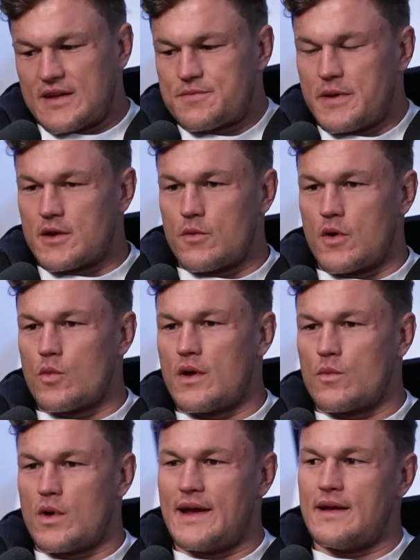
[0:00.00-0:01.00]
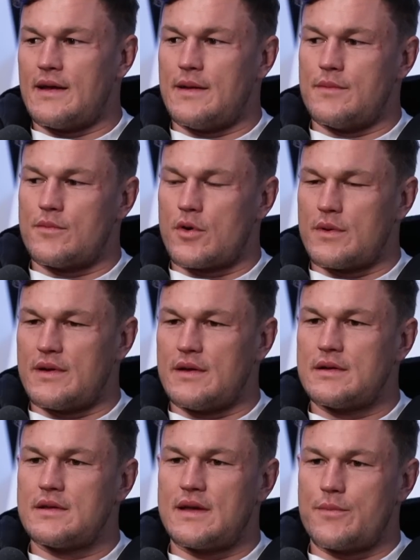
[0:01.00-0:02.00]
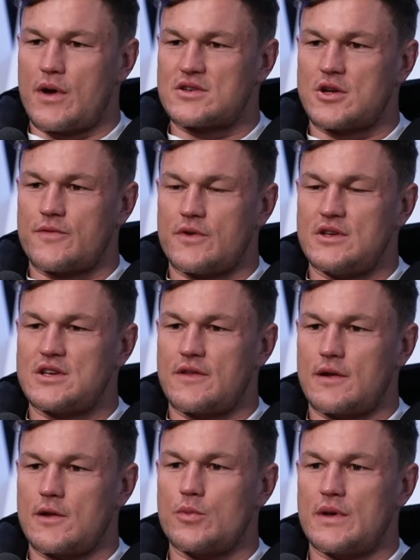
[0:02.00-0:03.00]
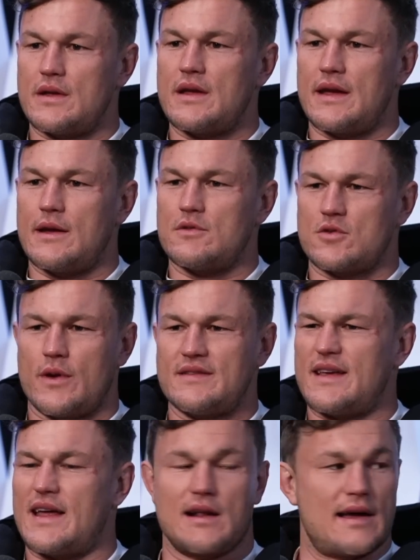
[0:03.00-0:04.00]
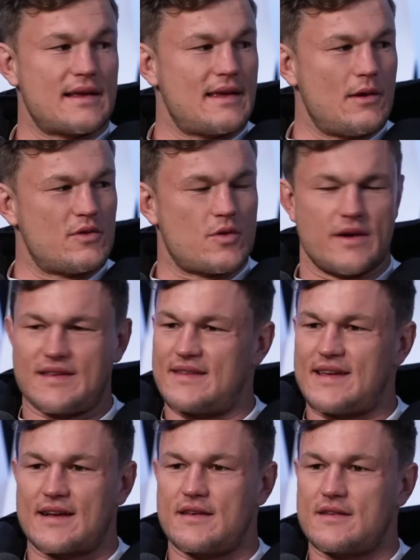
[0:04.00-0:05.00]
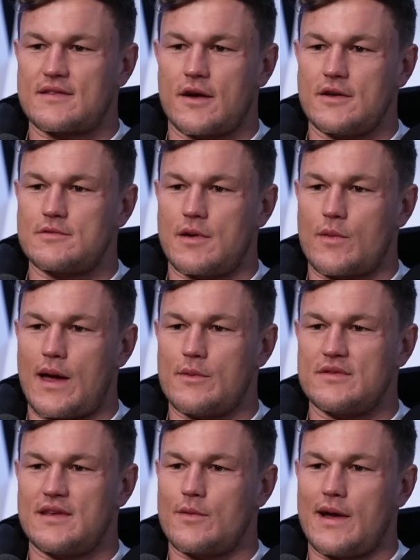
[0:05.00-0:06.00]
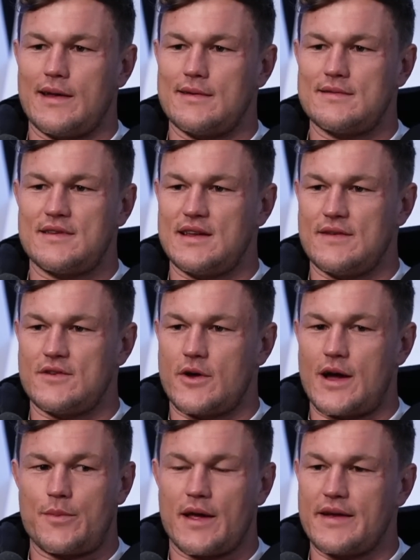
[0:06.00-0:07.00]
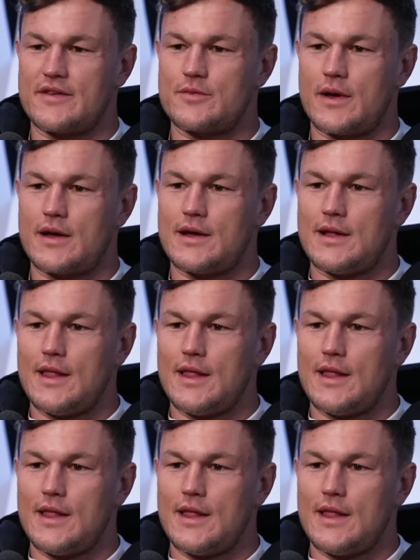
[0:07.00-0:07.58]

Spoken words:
speaking of what Wayne and him probably they brushed off on each other a little bit. Yeah, he was always our tactics coach when Wayne was there. Wayne didn't even know our plays, but